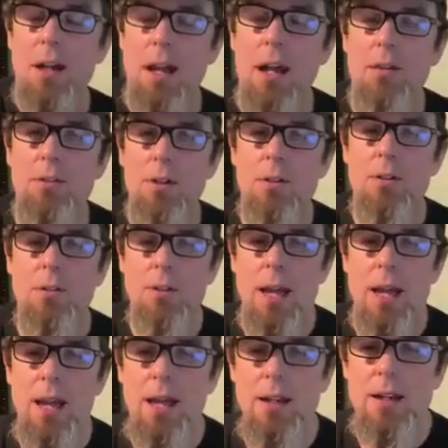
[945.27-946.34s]
have you
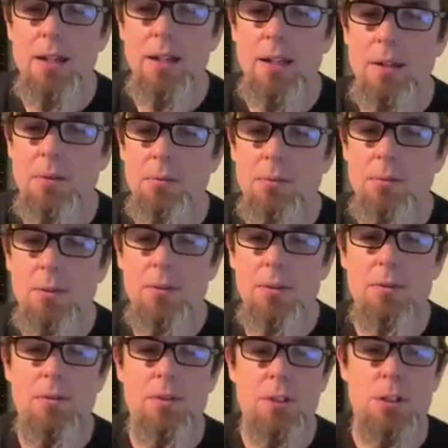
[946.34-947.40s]
had any
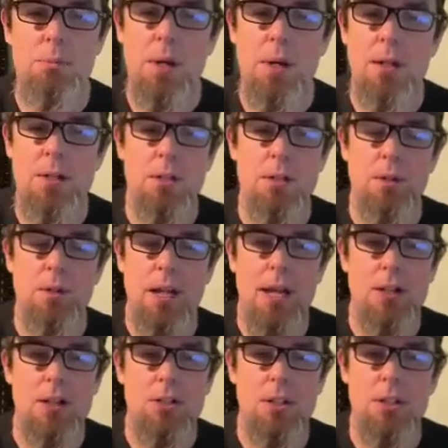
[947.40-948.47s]
response or
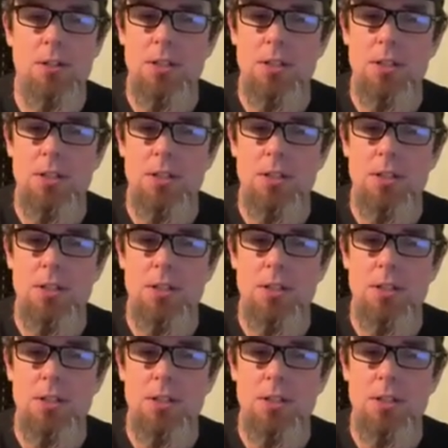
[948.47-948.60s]
reaction,